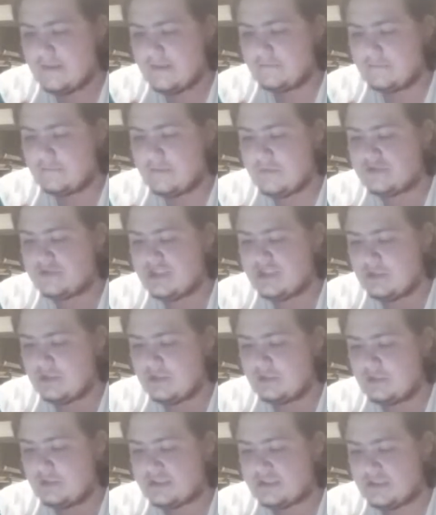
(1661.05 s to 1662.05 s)
Mostly the
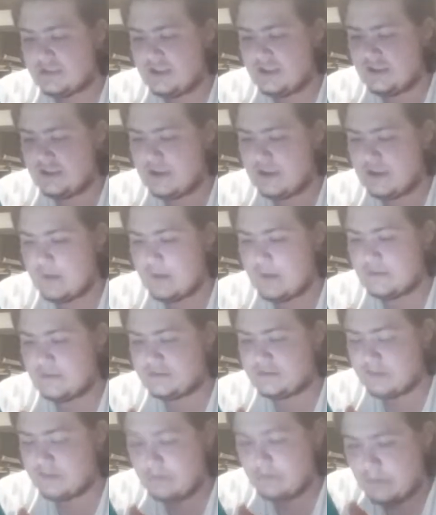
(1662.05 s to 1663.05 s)
looks of the Indominus.
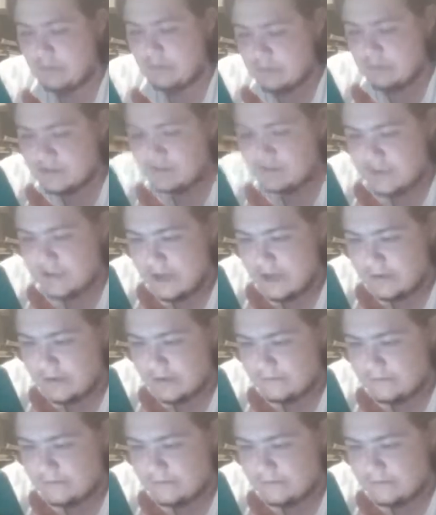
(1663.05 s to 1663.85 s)
Wait, what's that?